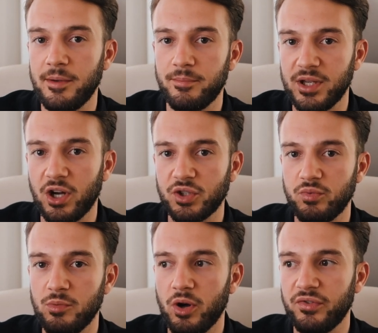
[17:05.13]
Because
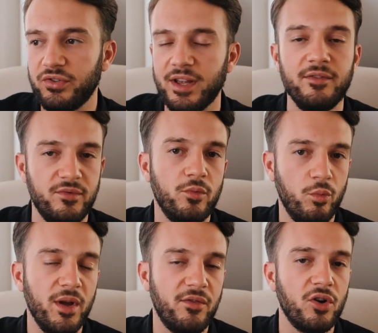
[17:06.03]
we want it
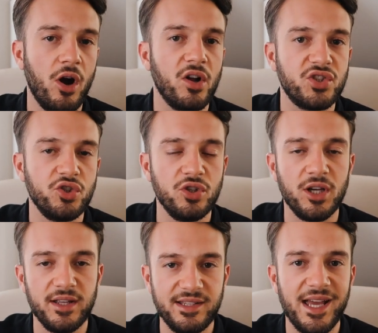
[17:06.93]
with regards to
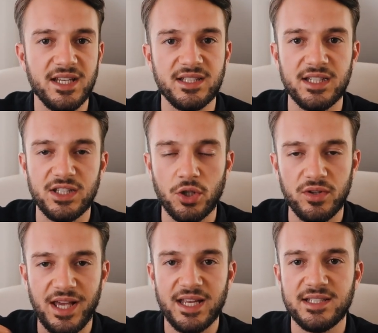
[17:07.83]
the agency, so
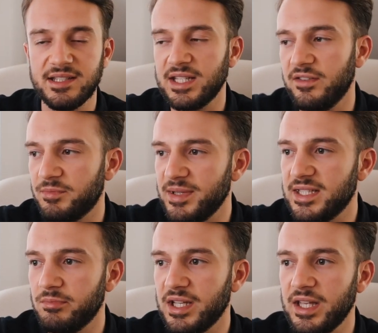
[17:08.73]
the agency service,
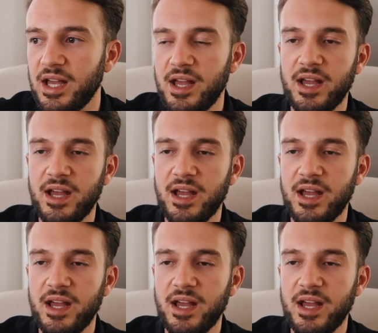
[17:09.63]
B2B.